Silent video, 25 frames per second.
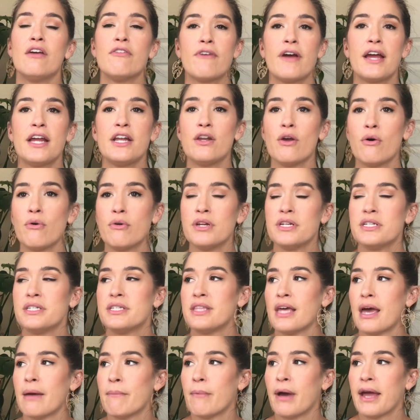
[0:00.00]
If I
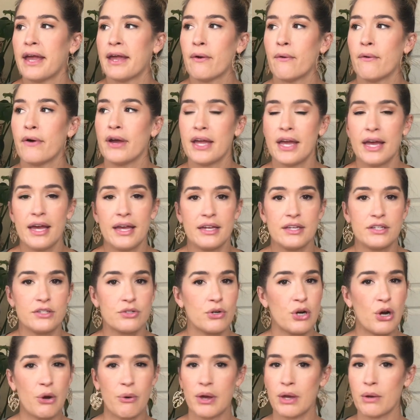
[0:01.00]
notice that my Hoya
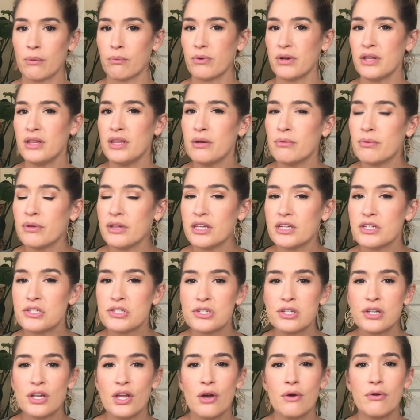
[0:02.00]
is growing really, really
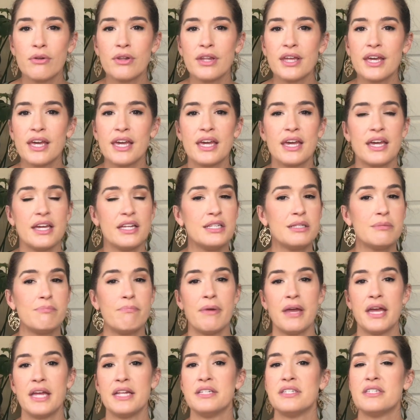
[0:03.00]
slowly, it's
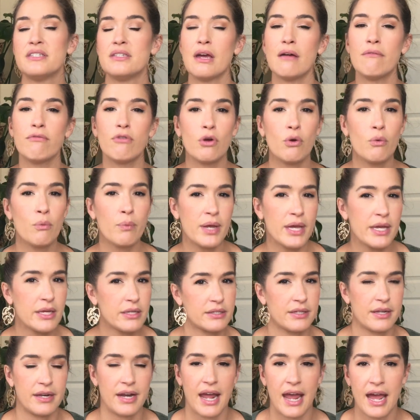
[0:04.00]
been several
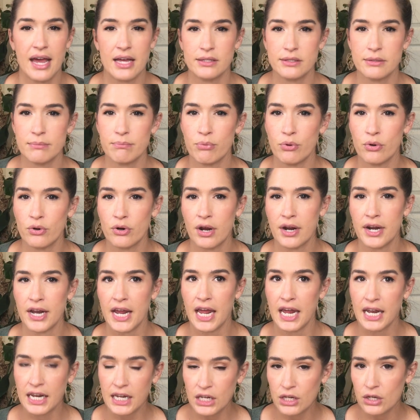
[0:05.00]
weeks and it hasn't put on
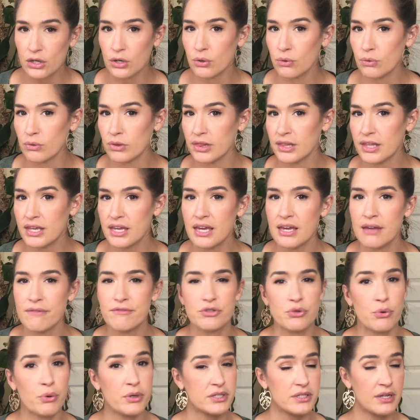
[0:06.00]
any new
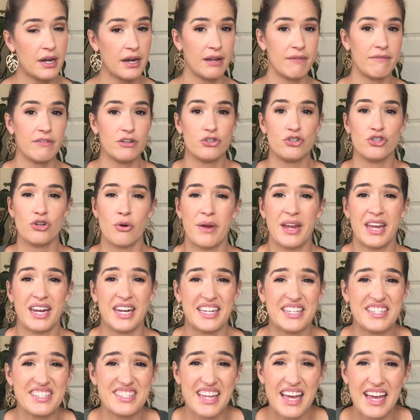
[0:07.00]
leaves, or it's not even showing
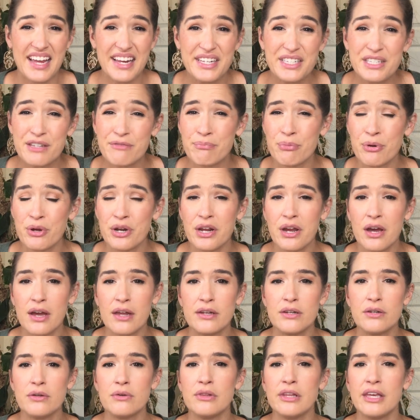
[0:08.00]
any signs of putting
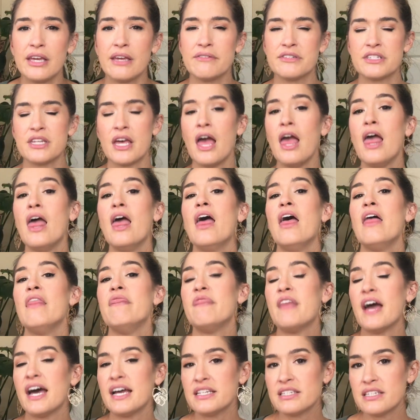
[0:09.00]
on new leaves,
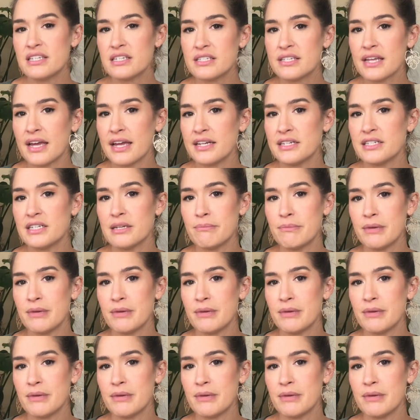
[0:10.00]
that's a sign